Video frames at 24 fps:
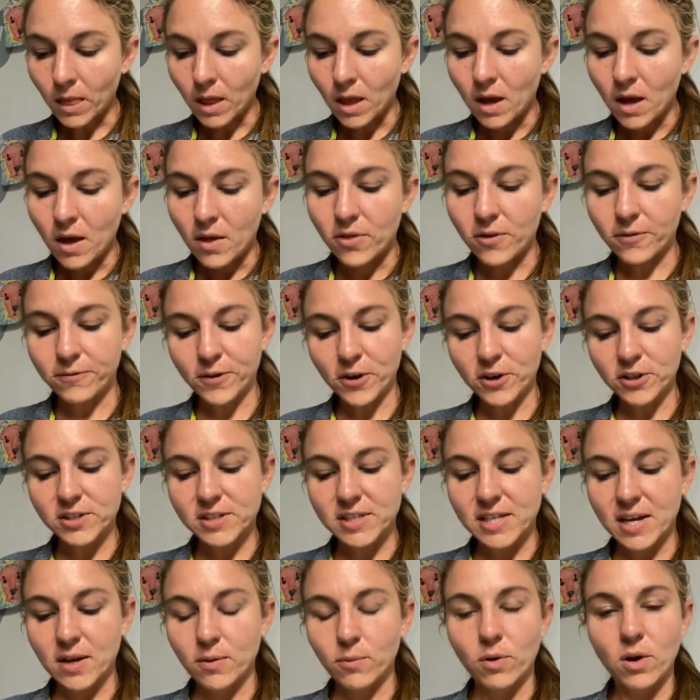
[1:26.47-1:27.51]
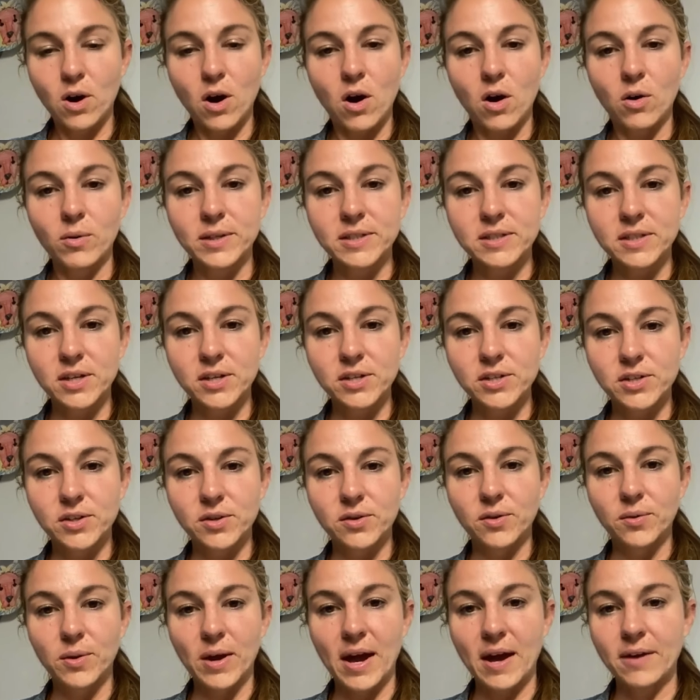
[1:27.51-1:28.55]
The first thing we're always going to
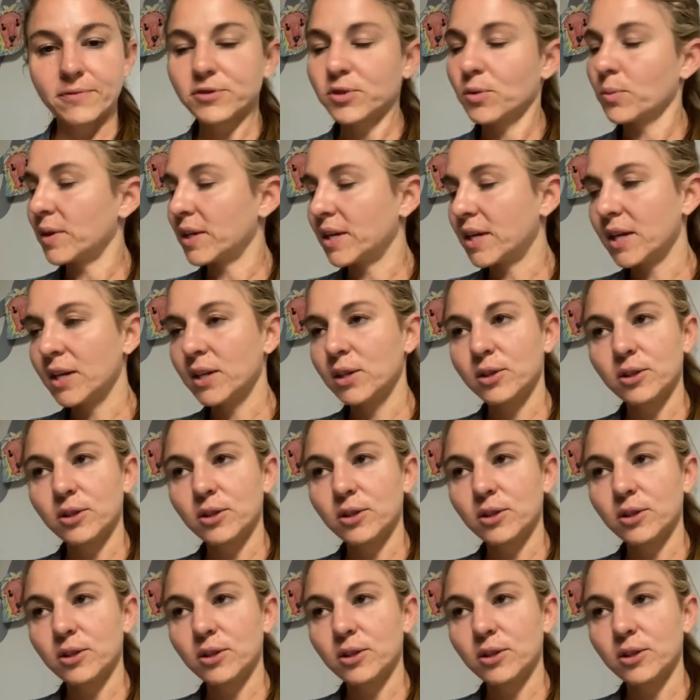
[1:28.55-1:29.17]
do after we get